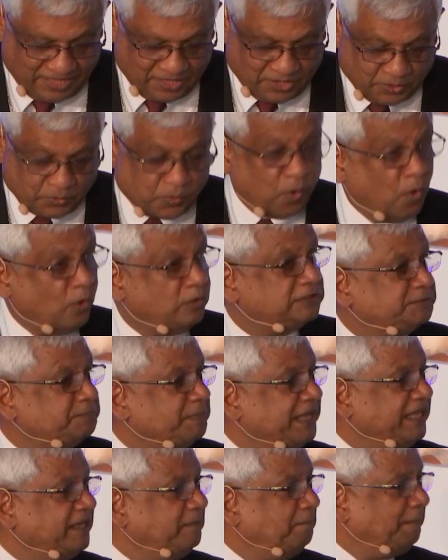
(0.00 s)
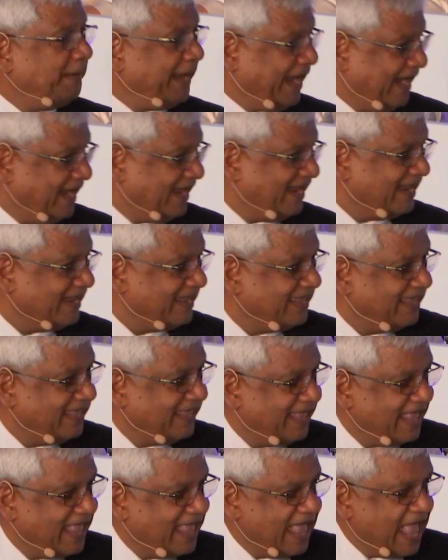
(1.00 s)
who holds me in prayer
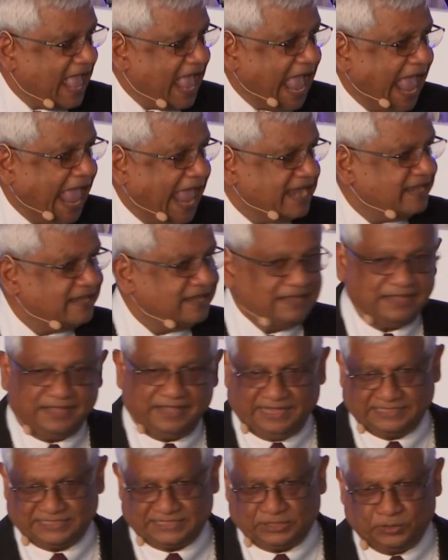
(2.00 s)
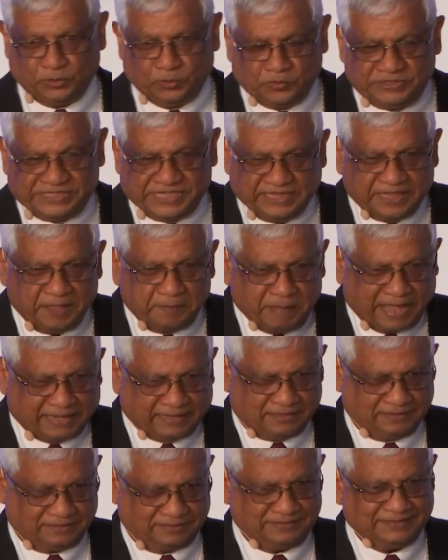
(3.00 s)
and is losing the
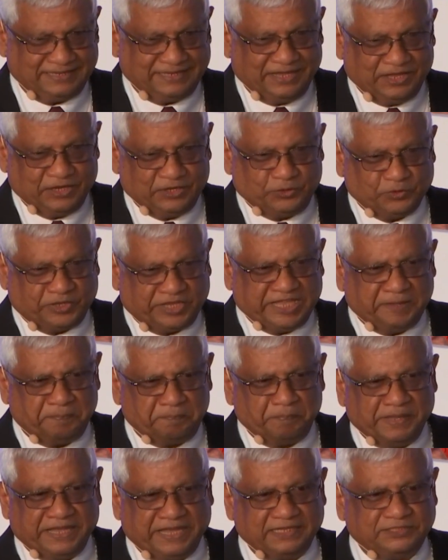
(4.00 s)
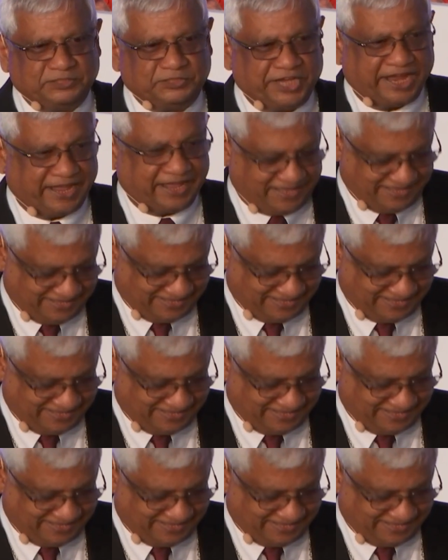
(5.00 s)
battle to keep me in check.